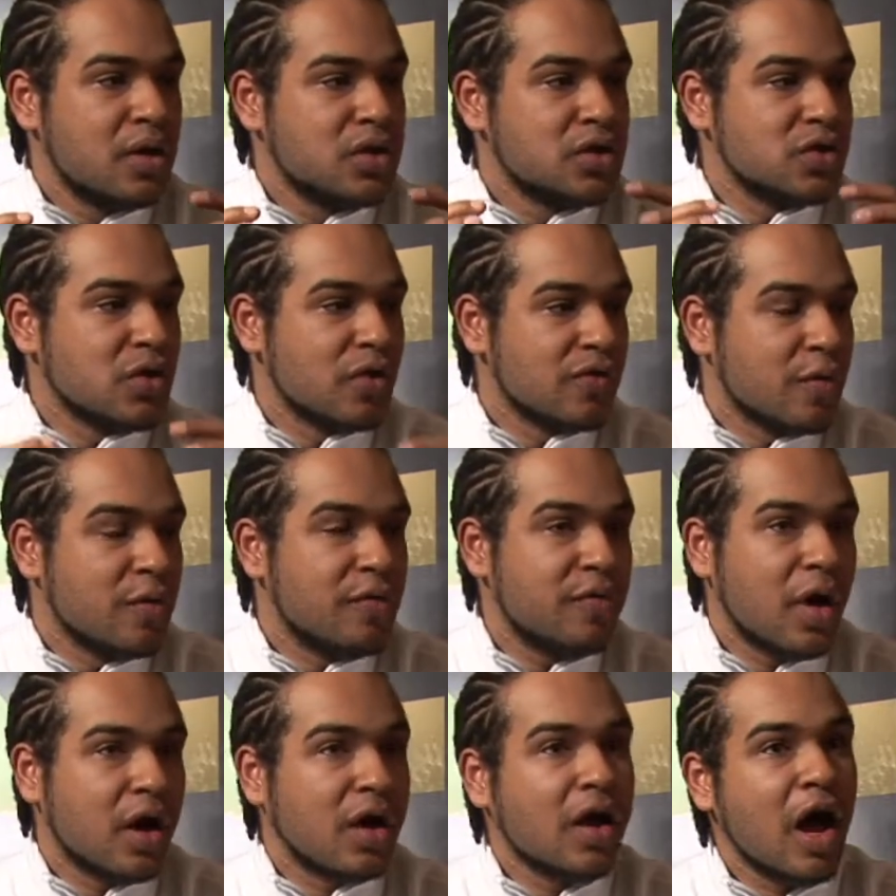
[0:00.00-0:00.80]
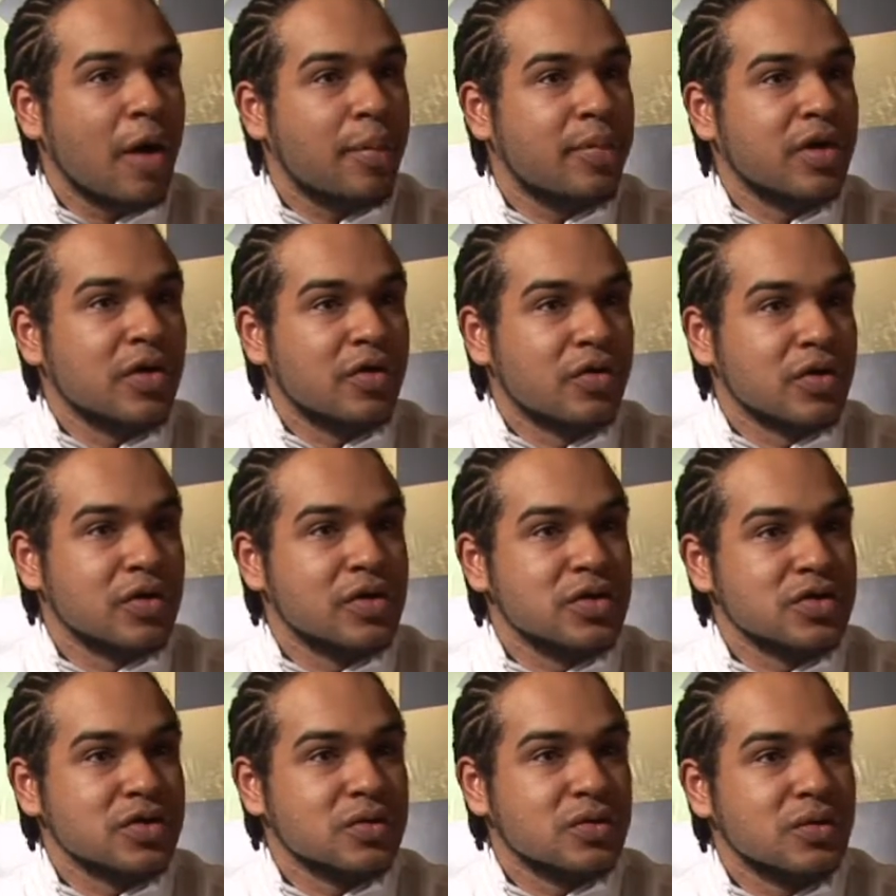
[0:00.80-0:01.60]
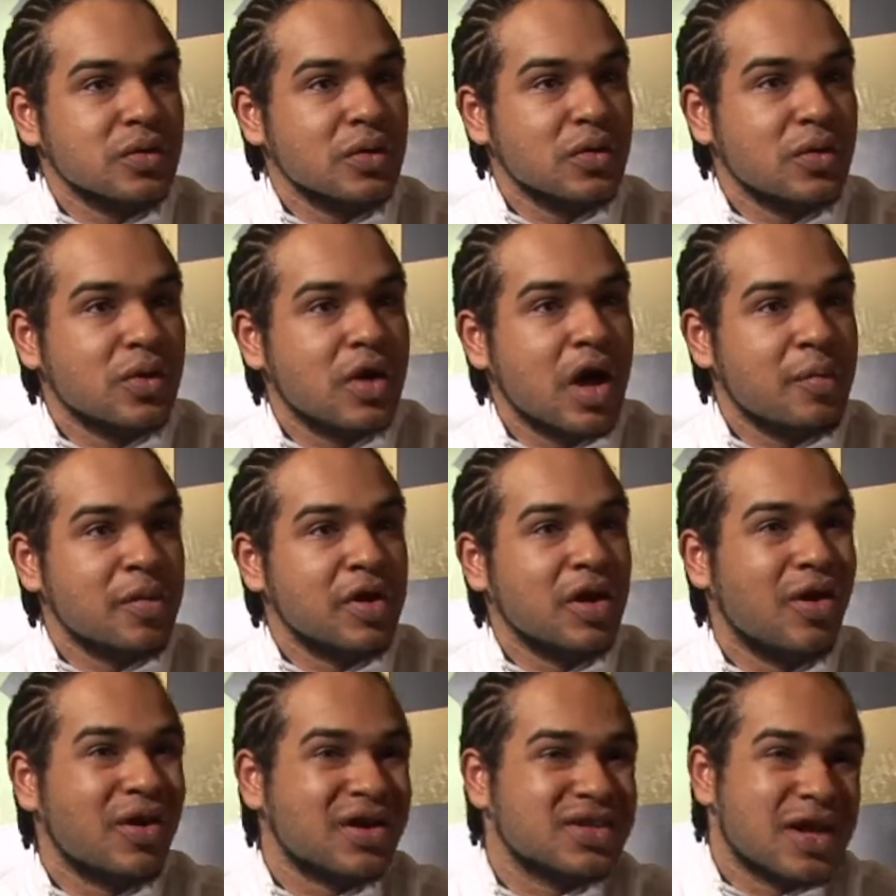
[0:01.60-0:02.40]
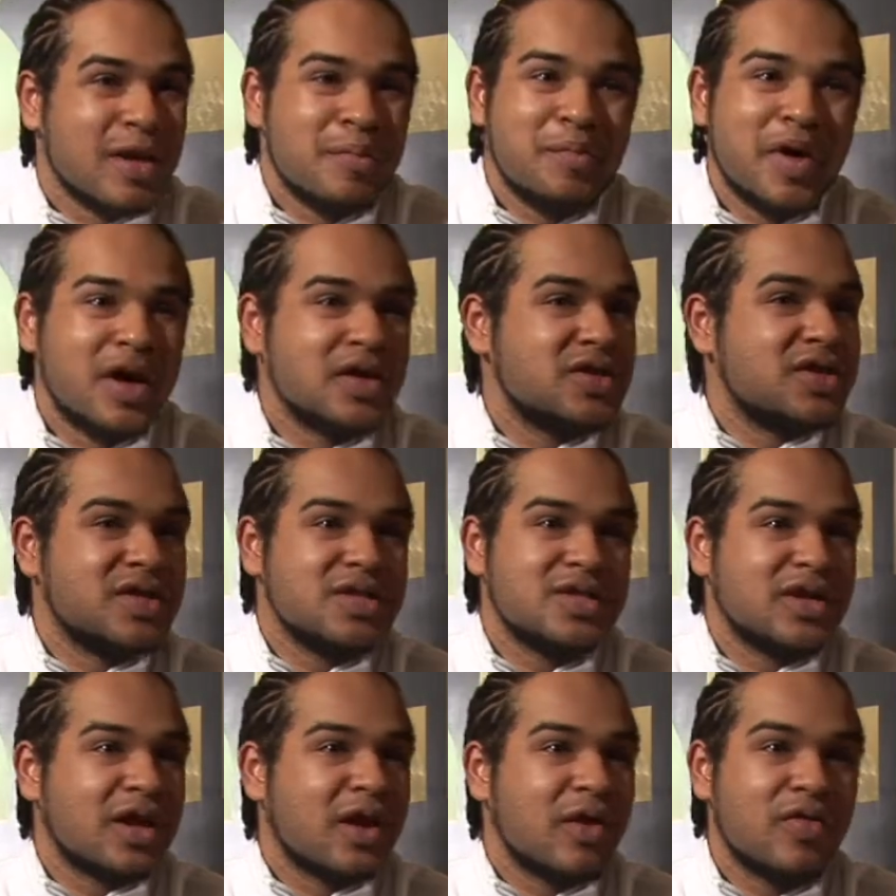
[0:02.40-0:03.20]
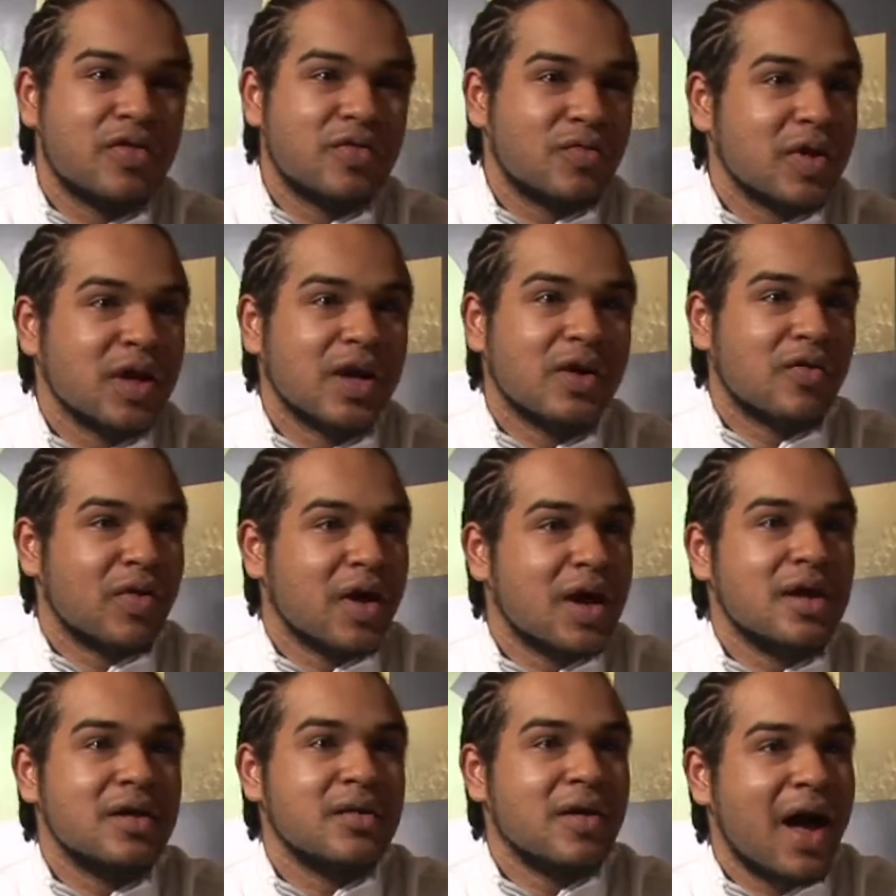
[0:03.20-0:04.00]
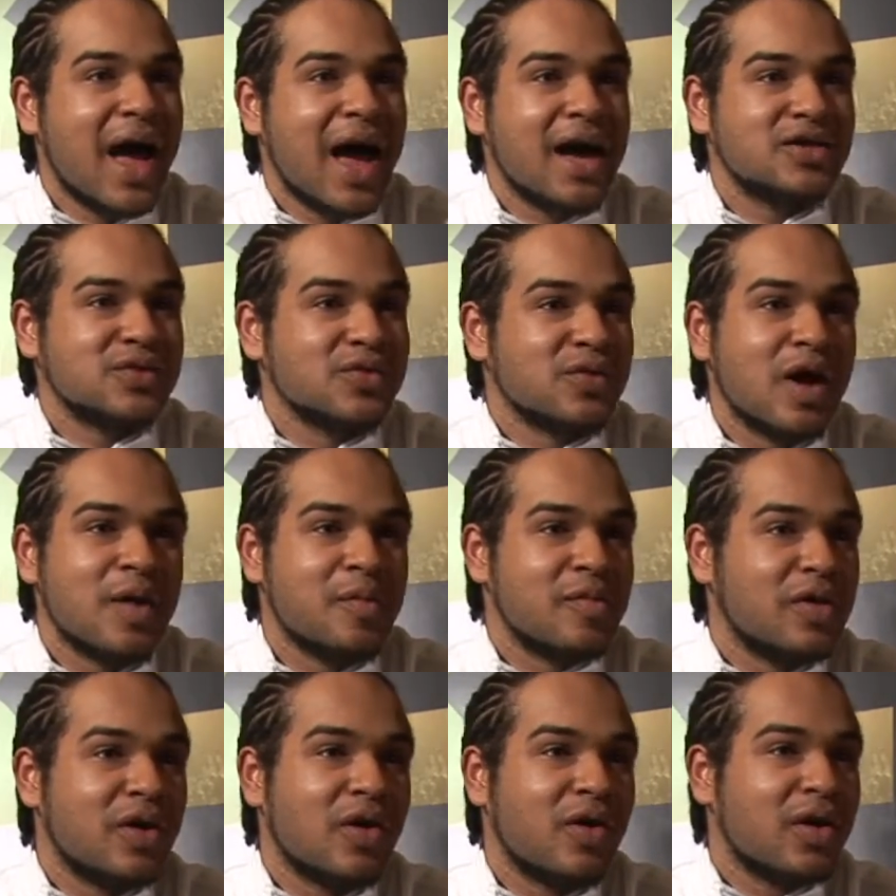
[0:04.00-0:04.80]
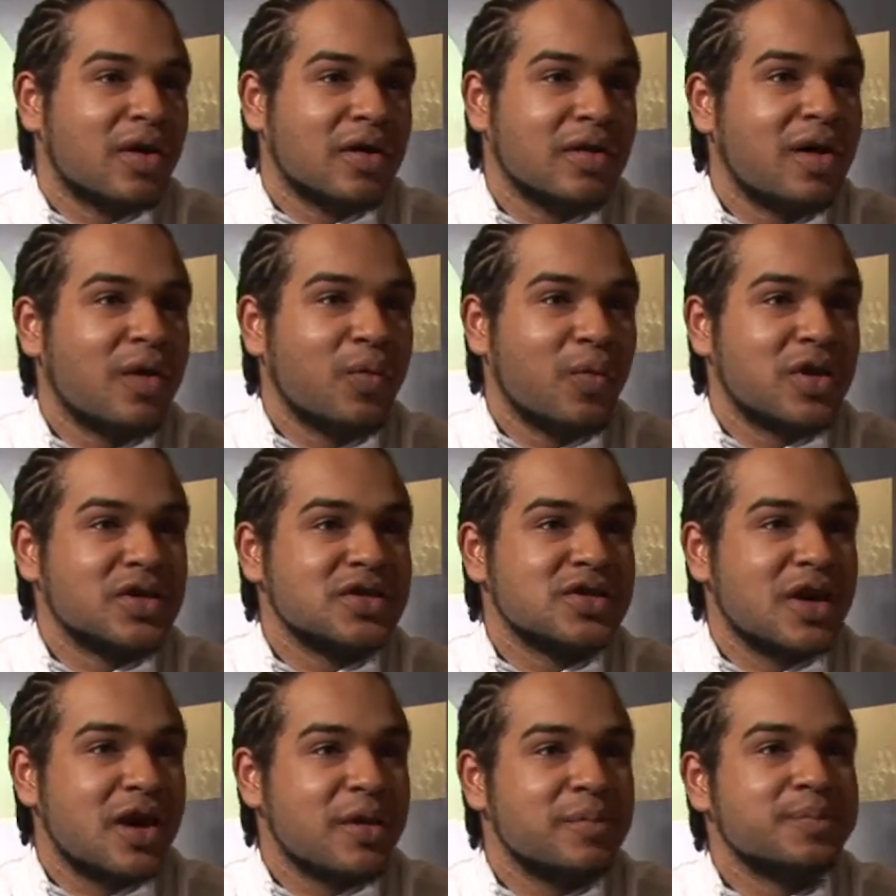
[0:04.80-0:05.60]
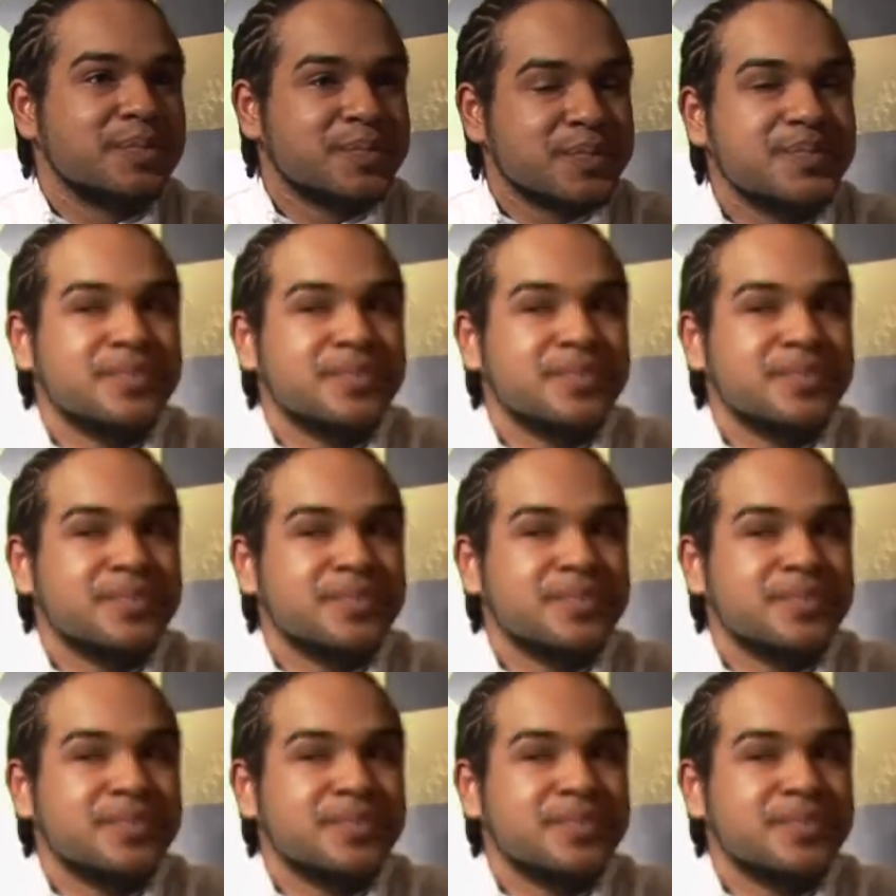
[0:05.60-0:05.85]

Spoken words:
sort of a couple of crews will come along. It's like buses, you know, 3 great acts will come along at one time.